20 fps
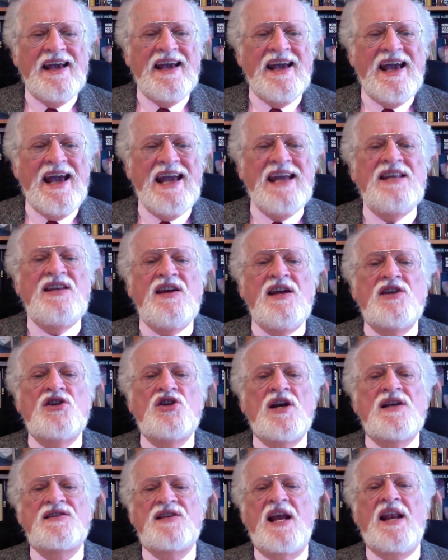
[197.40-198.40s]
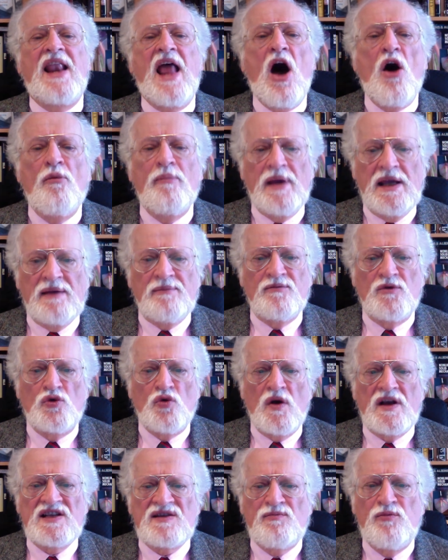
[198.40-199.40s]
ATHS allowed me to
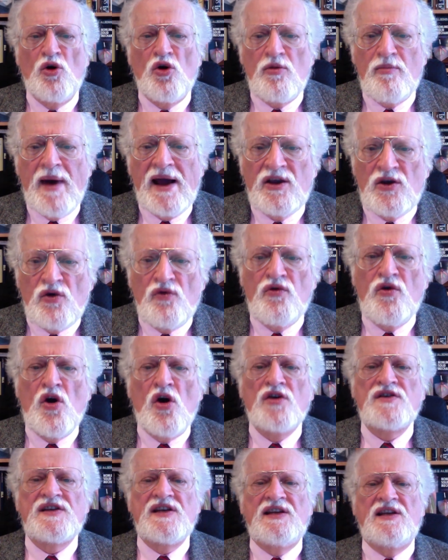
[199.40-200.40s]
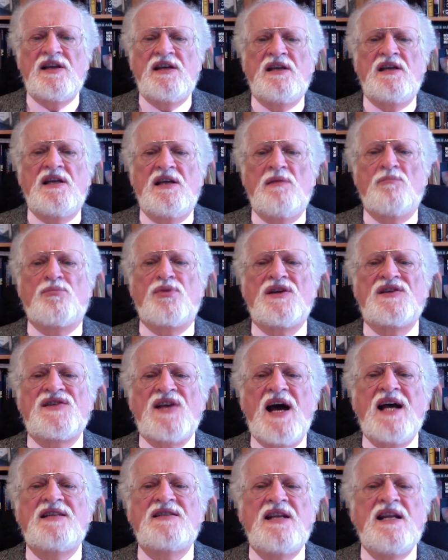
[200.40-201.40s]
explore my curiosity in
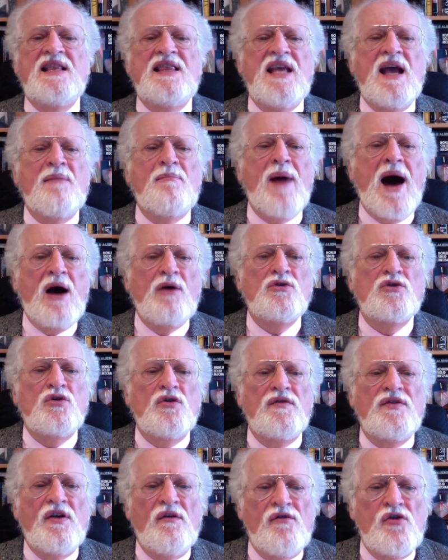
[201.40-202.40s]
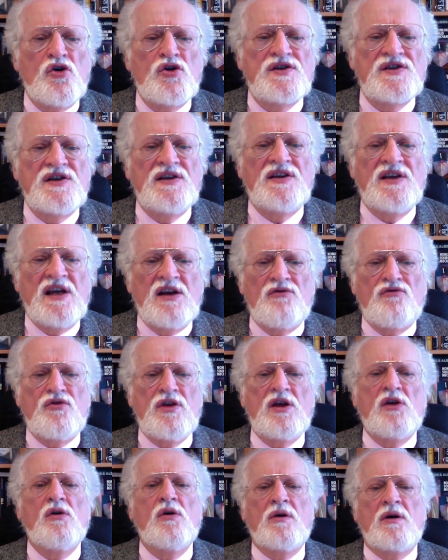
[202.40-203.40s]
precisely the amount of diversity and
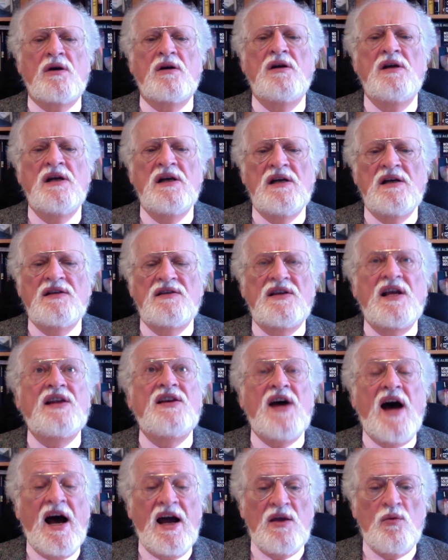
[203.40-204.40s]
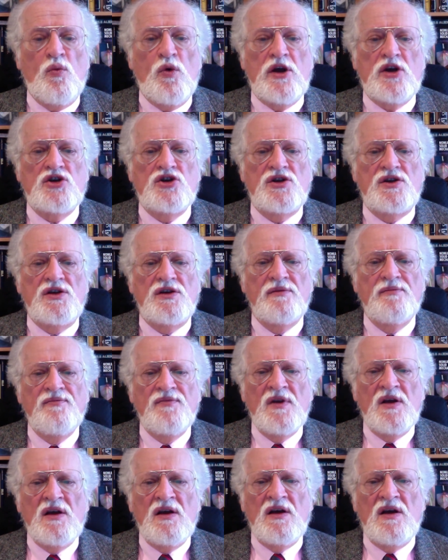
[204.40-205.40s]
rigor that I wished.
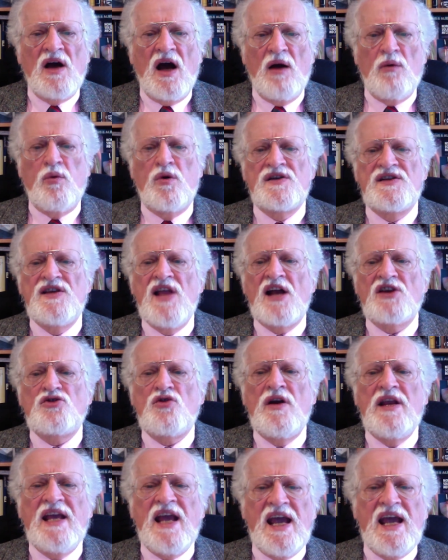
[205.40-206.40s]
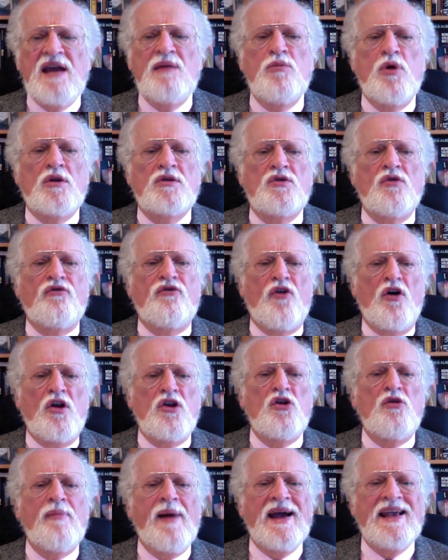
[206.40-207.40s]
I was naturally able to
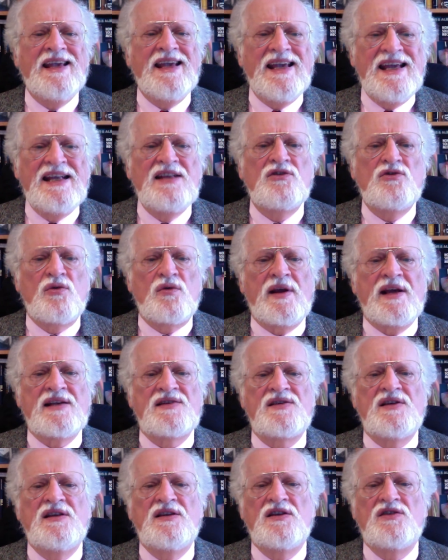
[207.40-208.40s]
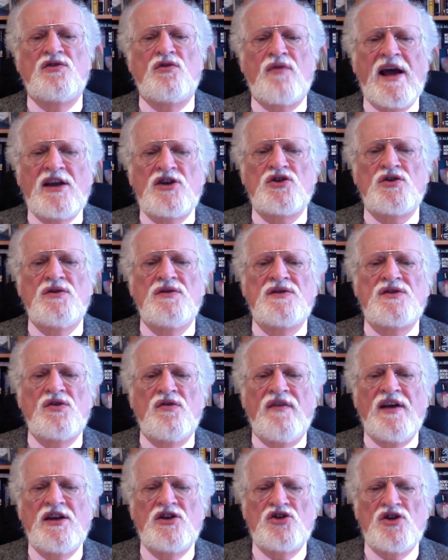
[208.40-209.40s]
follow my interest in the directions
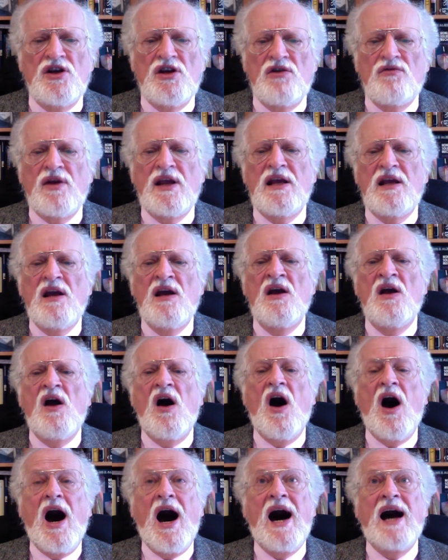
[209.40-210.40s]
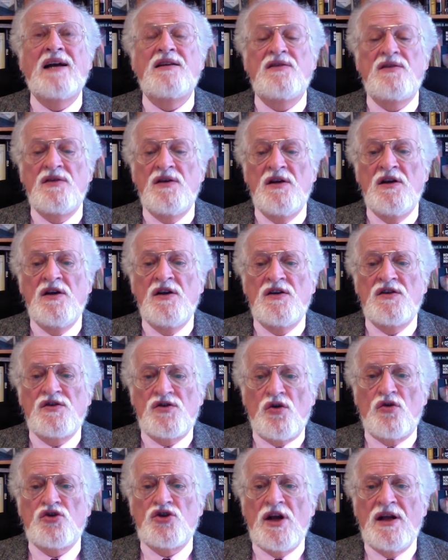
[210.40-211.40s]
of engineering, art,
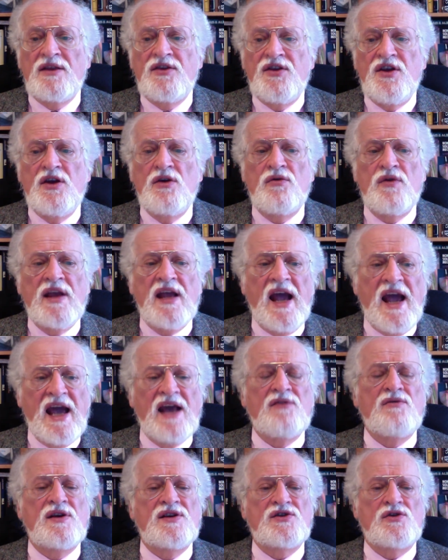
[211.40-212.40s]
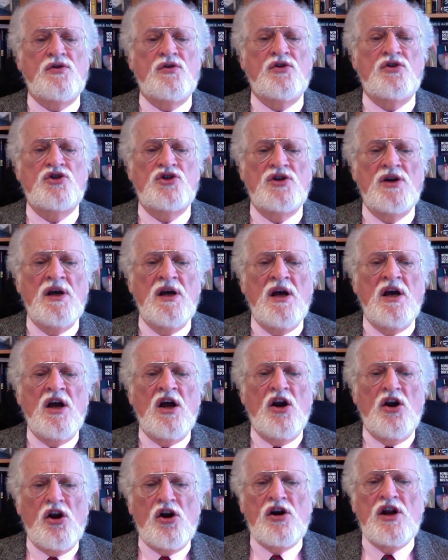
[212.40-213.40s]
social theory, and research,
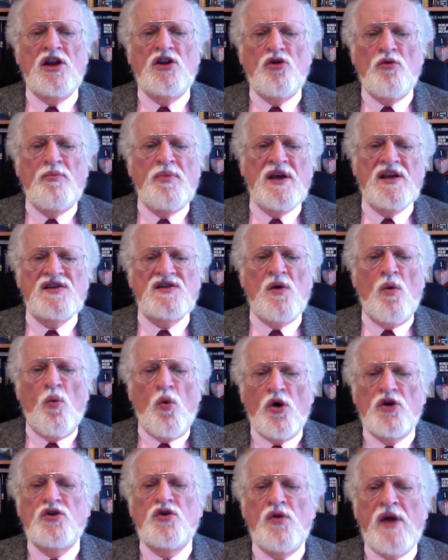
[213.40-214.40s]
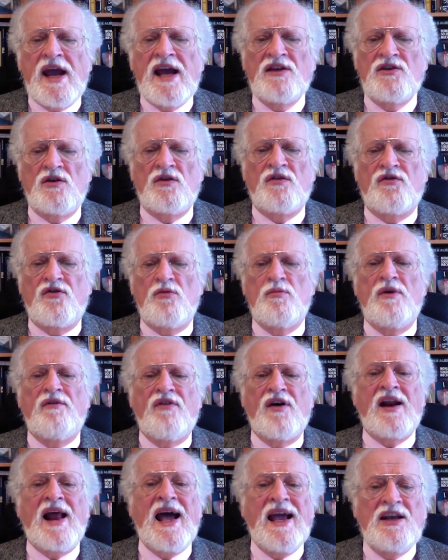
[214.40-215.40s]
learning to piece the world together from a
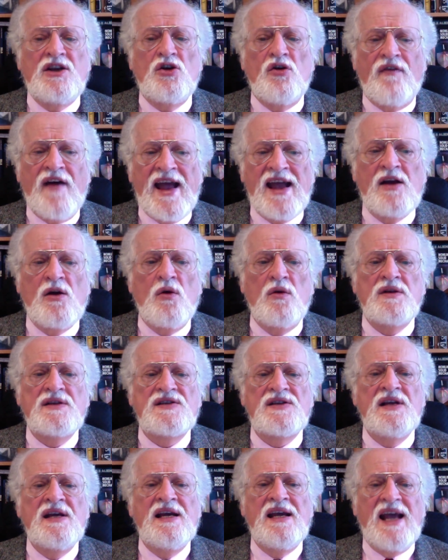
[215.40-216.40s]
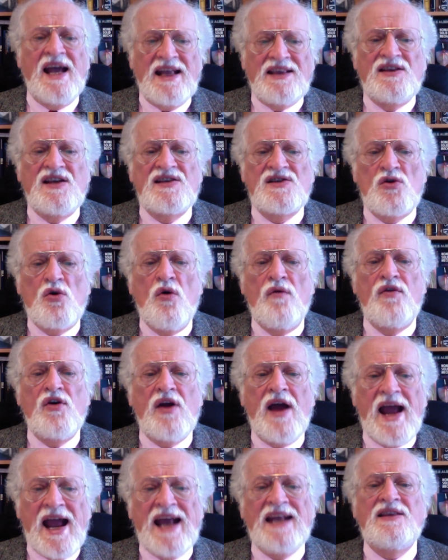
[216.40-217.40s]
variety of angles and discover
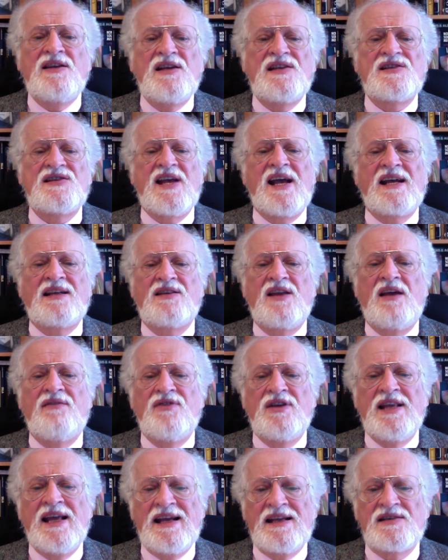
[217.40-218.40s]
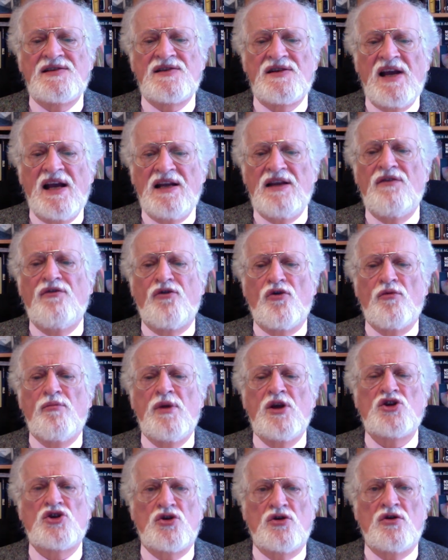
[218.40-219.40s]
and dissect evidence and
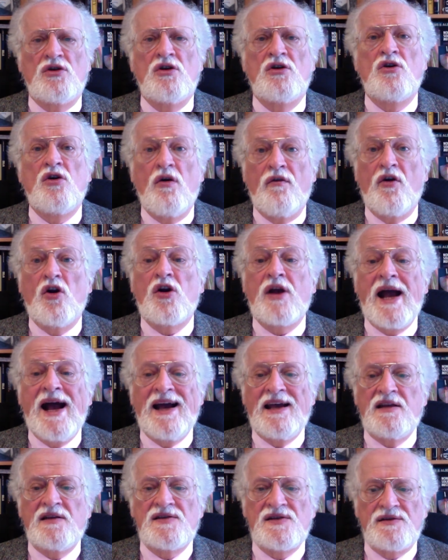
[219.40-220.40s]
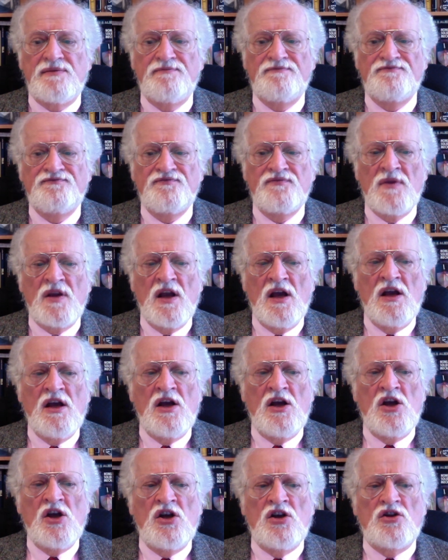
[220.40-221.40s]
information of all kinds.
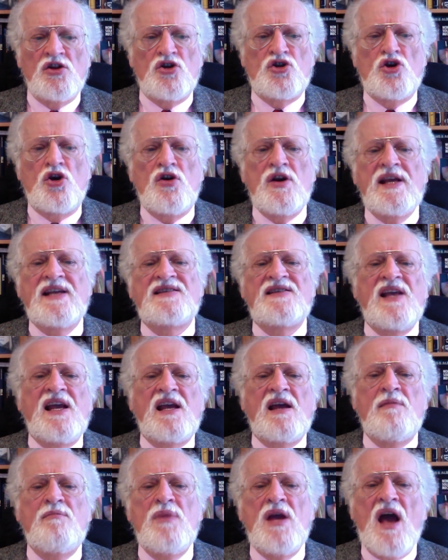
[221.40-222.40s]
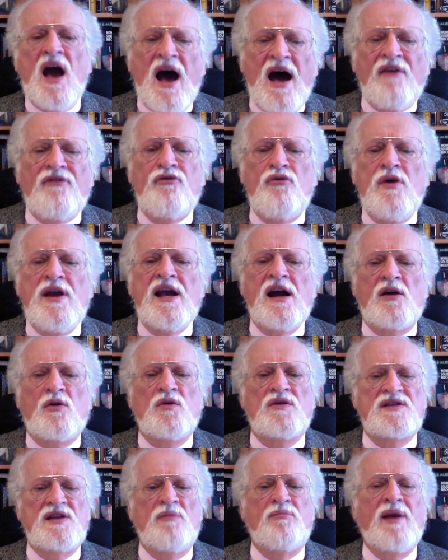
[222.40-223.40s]
The journey has taken me halfway
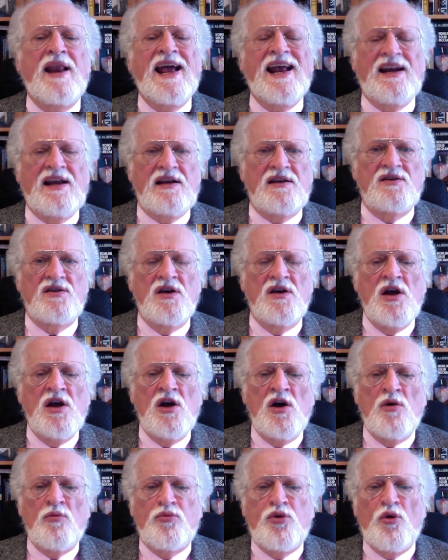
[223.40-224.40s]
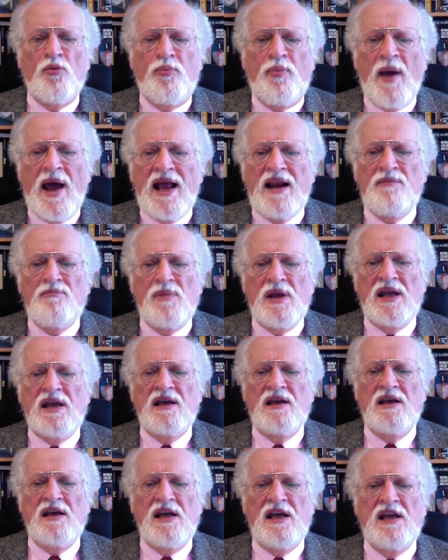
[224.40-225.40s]
across the planet, propelled
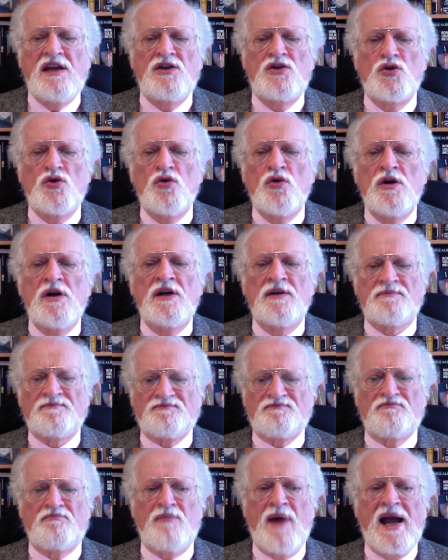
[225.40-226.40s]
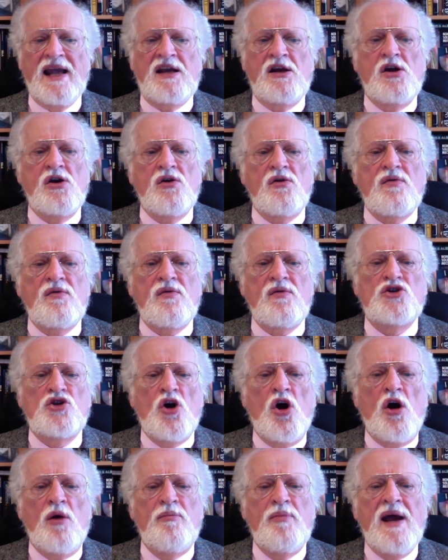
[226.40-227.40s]
me into my current
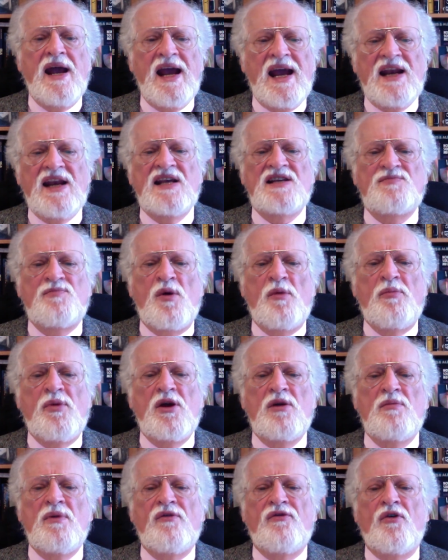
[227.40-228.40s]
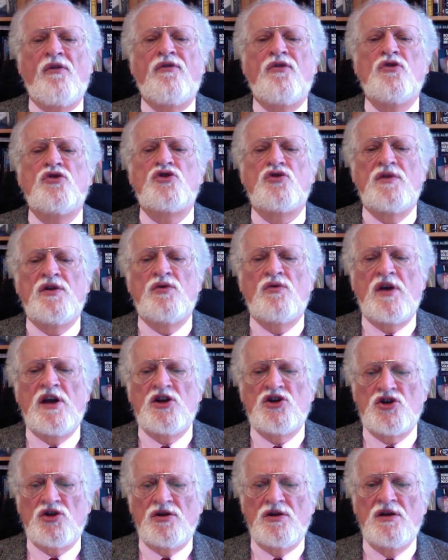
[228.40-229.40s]
job, and has prepared me for future
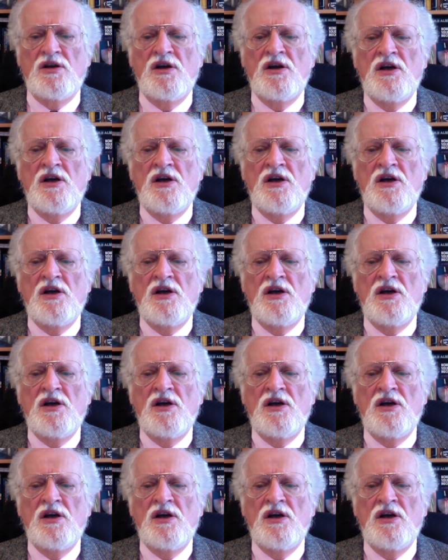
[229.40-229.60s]
education.